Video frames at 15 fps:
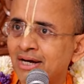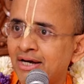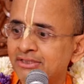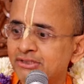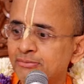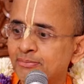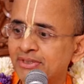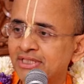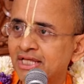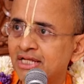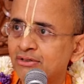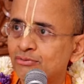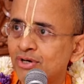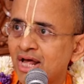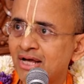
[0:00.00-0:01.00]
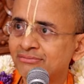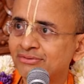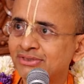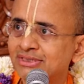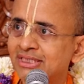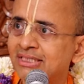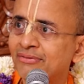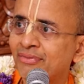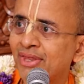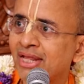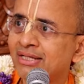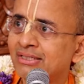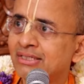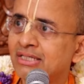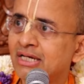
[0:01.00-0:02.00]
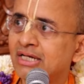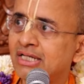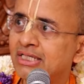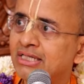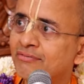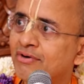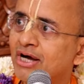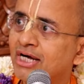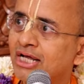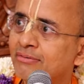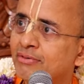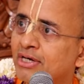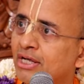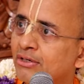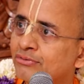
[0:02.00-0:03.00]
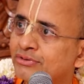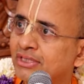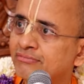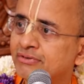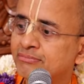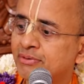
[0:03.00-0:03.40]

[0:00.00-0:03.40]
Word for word: Asapater gunamste grinita vakarma karatuka.